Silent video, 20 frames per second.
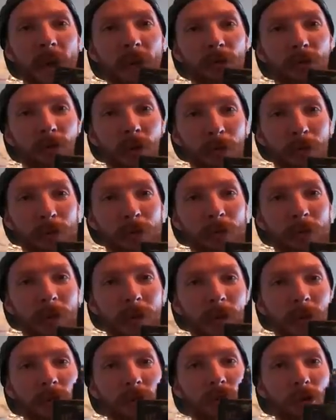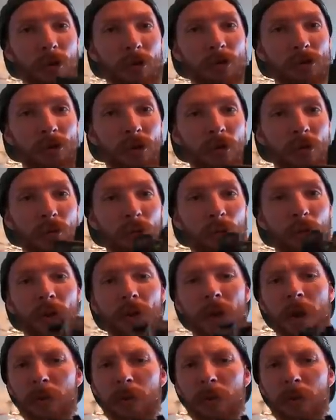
triple charger with,